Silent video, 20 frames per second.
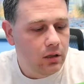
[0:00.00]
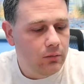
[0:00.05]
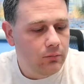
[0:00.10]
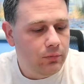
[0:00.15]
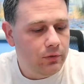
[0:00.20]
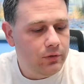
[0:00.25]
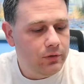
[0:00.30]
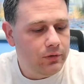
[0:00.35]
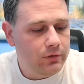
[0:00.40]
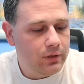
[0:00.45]

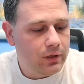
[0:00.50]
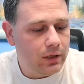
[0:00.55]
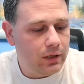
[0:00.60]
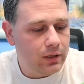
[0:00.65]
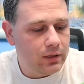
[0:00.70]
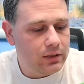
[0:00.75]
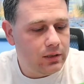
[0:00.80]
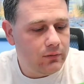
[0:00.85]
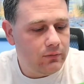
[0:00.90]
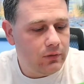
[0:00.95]
Bluetooth
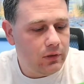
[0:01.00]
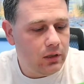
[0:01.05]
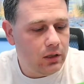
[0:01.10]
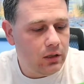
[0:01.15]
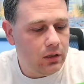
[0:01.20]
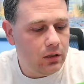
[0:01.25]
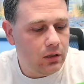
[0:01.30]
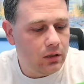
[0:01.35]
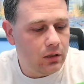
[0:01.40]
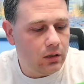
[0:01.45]

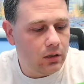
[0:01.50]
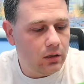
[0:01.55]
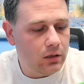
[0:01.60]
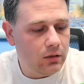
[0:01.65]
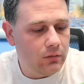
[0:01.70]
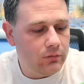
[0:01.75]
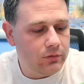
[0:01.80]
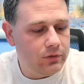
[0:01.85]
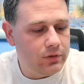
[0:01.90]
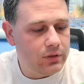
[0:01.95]
connectivity,
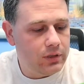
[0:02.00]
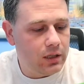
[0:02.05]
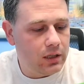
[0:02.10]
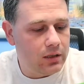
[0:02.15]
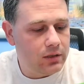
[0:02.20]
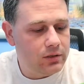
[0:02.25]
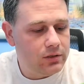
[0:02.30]
which to take